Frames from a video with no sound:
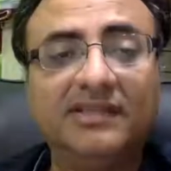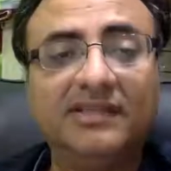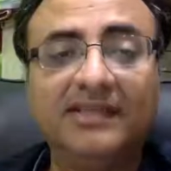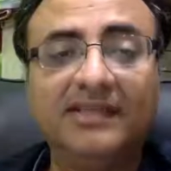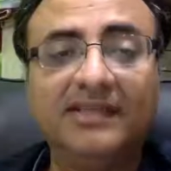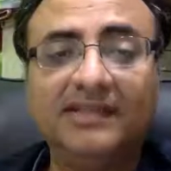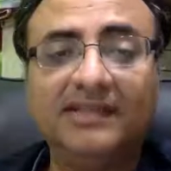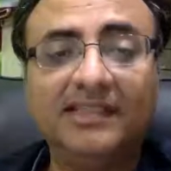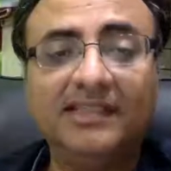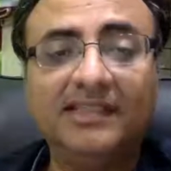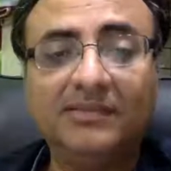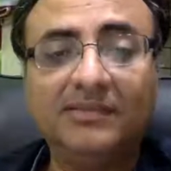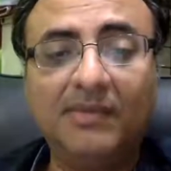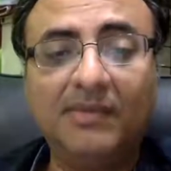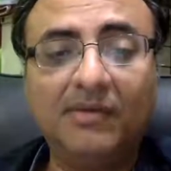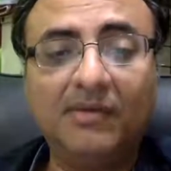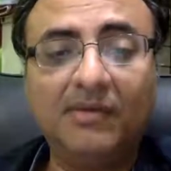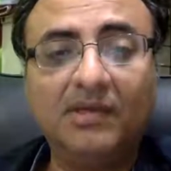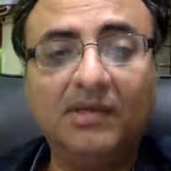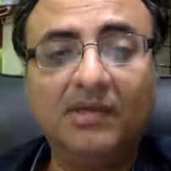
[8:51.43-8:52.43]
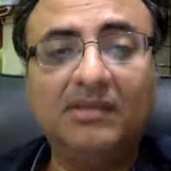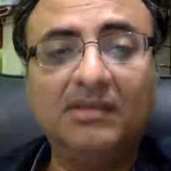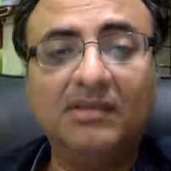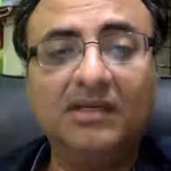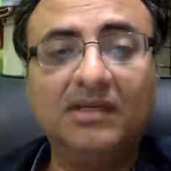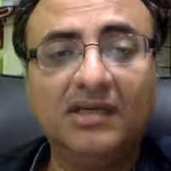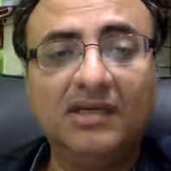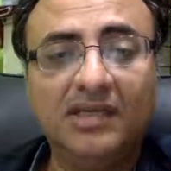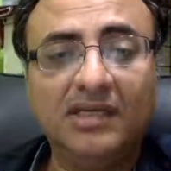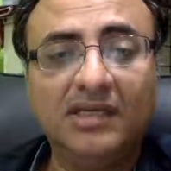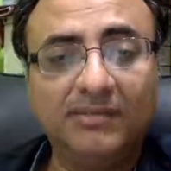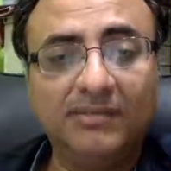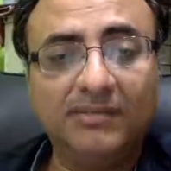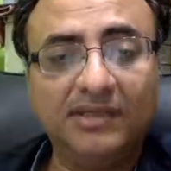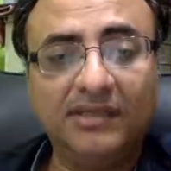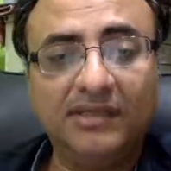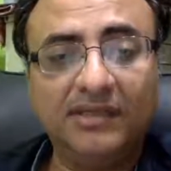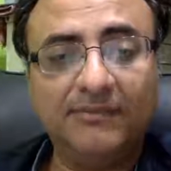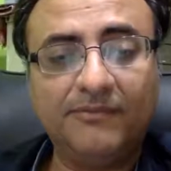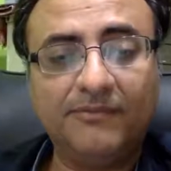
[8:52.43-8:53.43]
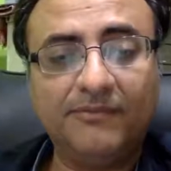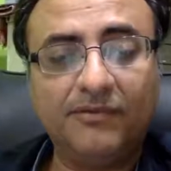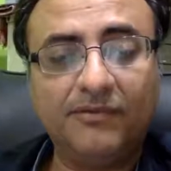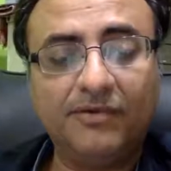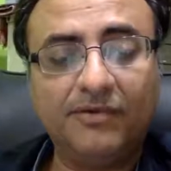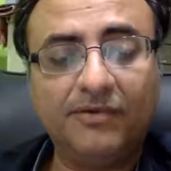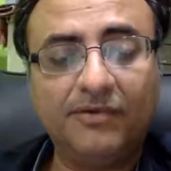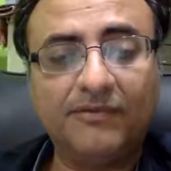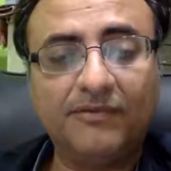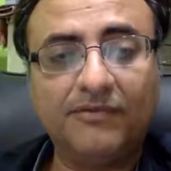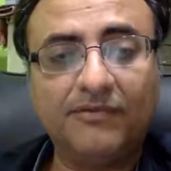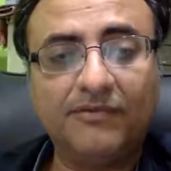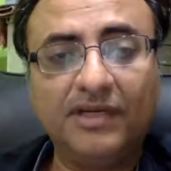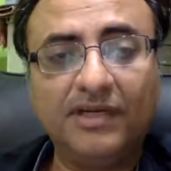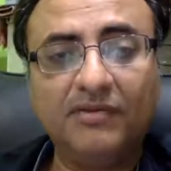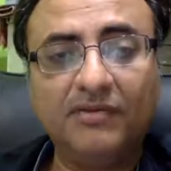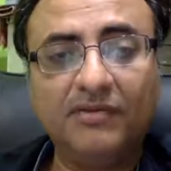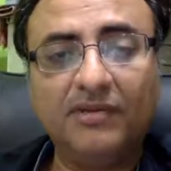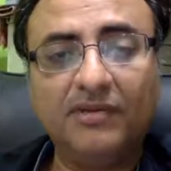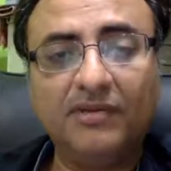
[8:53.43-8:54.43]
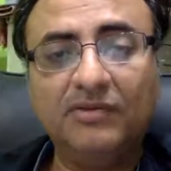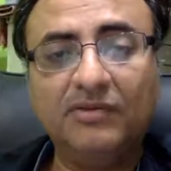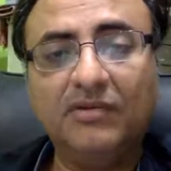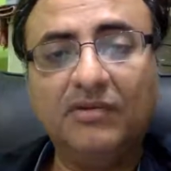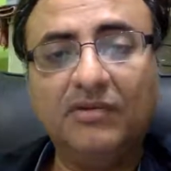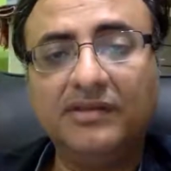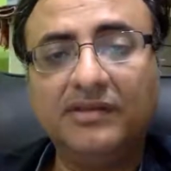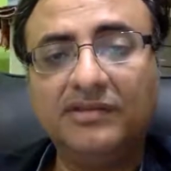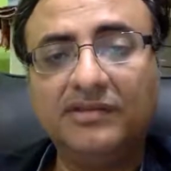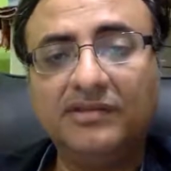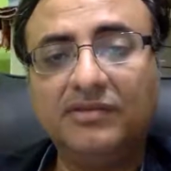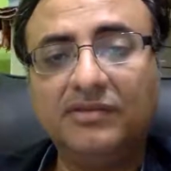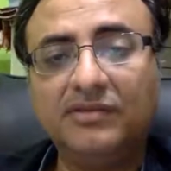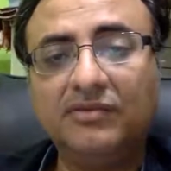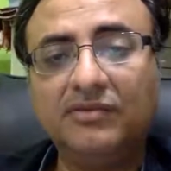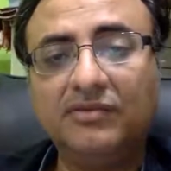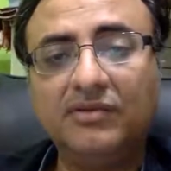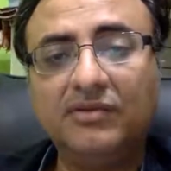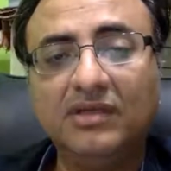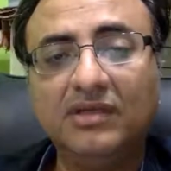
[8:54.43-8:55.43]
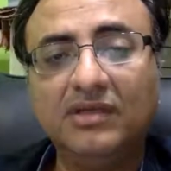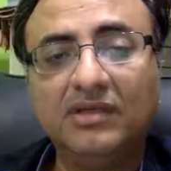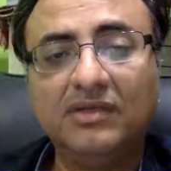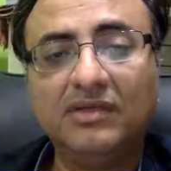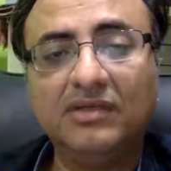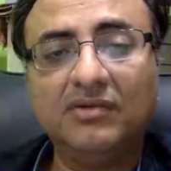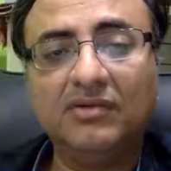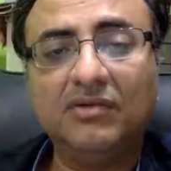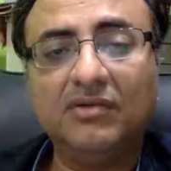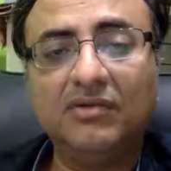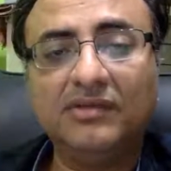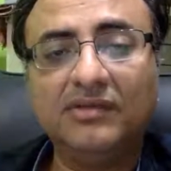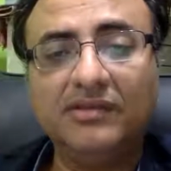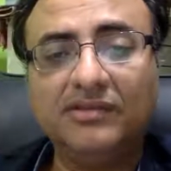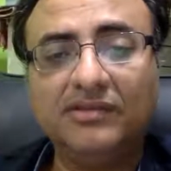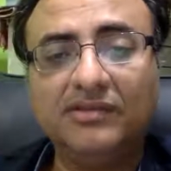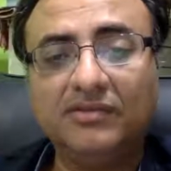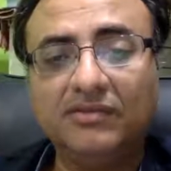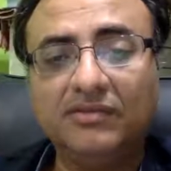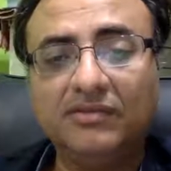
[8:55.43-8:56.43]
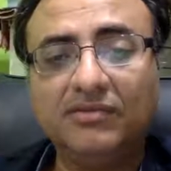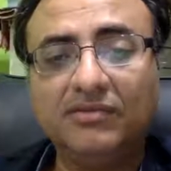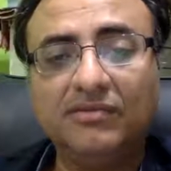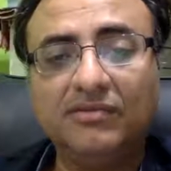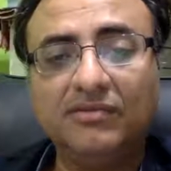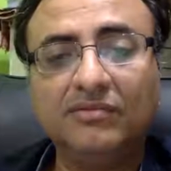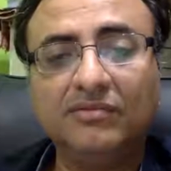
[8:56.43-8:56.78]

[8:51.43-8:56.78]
That's my one big tip for for anyone who wants to who wants to